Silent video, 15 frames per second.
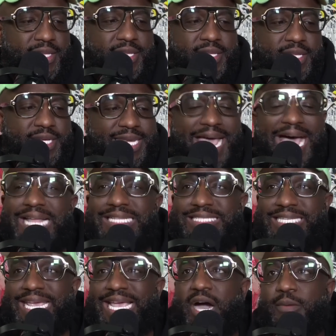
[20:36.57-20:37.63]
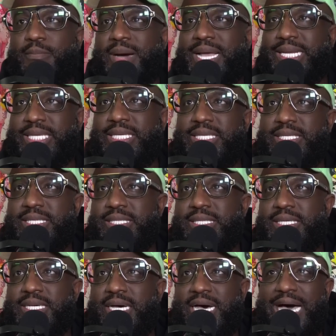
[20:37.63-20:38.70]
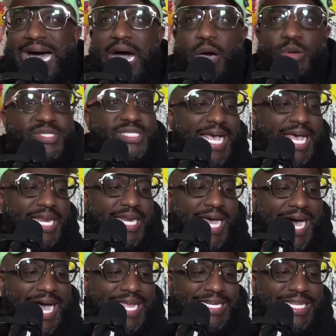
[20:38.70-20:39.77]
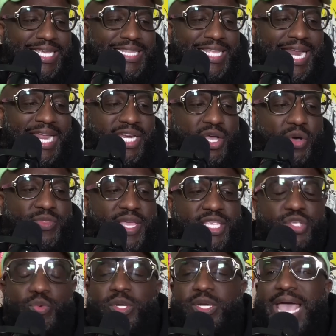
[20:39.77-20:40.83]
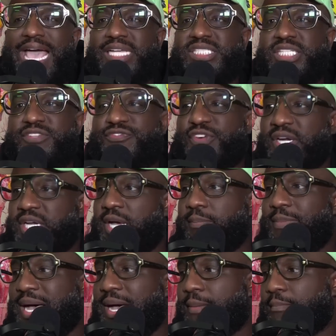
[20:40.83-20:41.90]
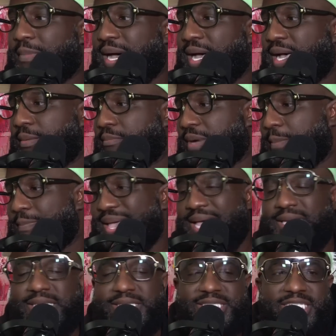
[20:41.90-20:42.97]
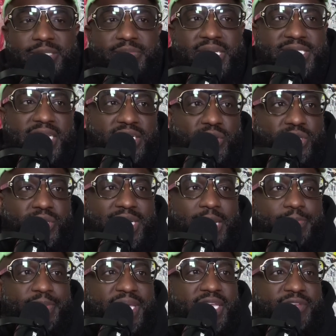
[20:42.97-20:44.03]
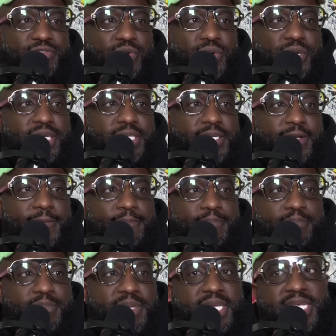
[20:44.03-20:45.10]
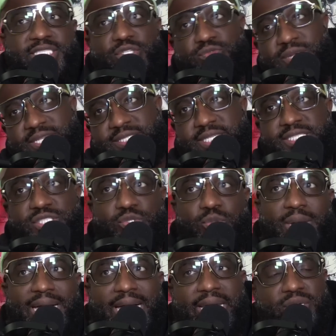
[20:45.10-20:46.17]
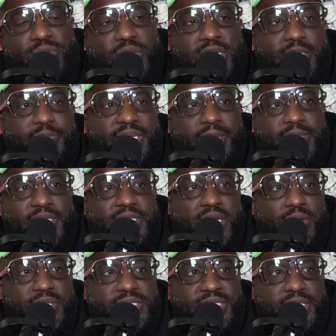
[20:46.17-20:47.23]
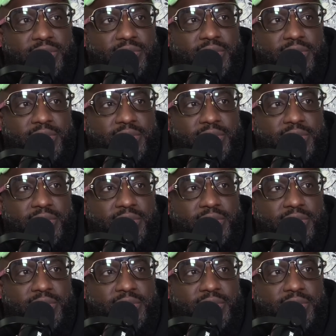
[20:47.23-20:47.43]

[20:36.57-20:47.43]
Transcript: not take out money outside of the idea that I know that you would actually fuck up my balance sheet because I know you're not paying for it? Because the risk is too high in order to be able to loan it to you.